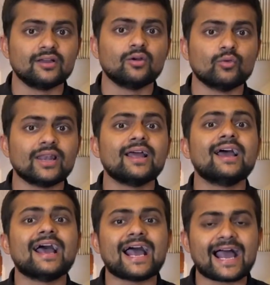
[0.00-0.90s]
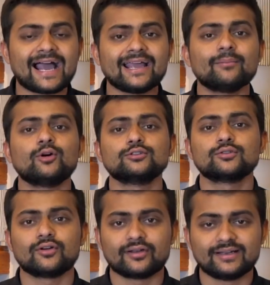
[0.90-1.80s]
Well, I am also
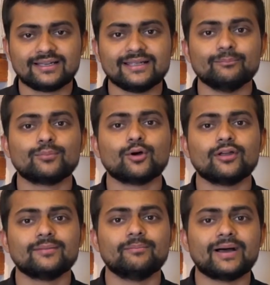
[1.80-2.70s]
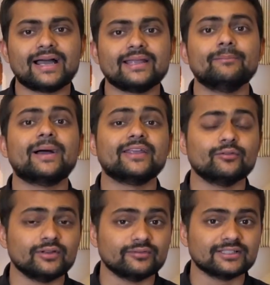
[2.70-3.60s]
currently employed by my
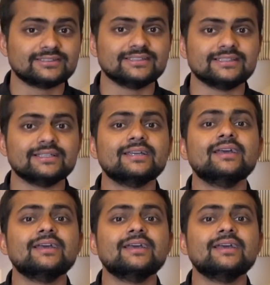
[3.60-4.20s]
university